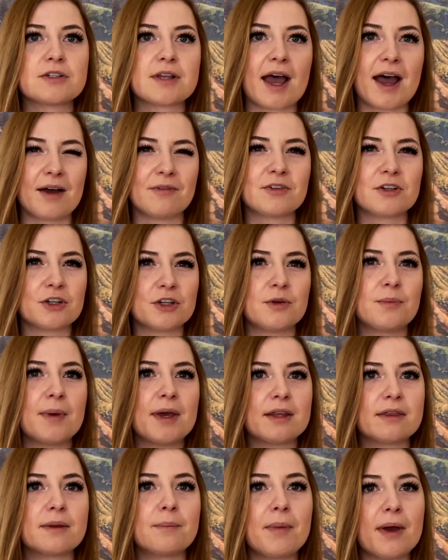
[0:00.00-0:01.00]
after you
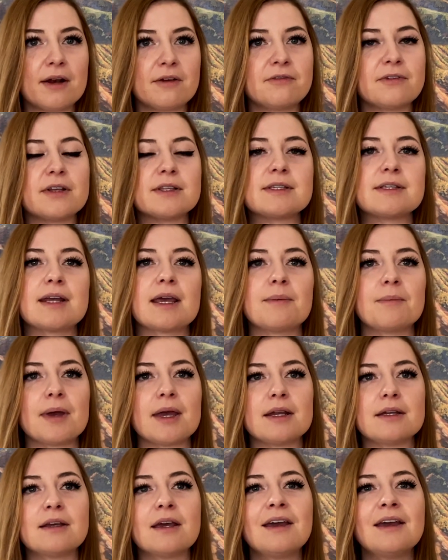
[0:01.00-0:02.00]
make the benefit
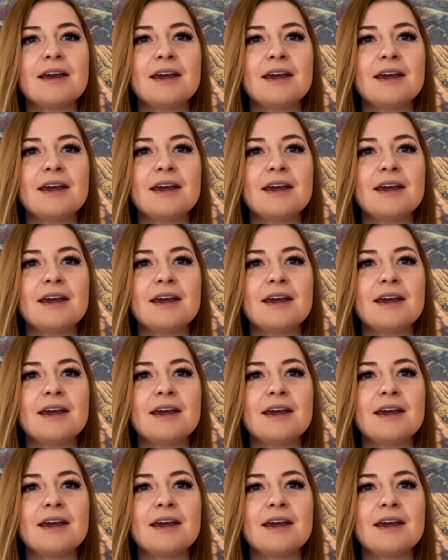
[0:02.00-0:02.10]
statement.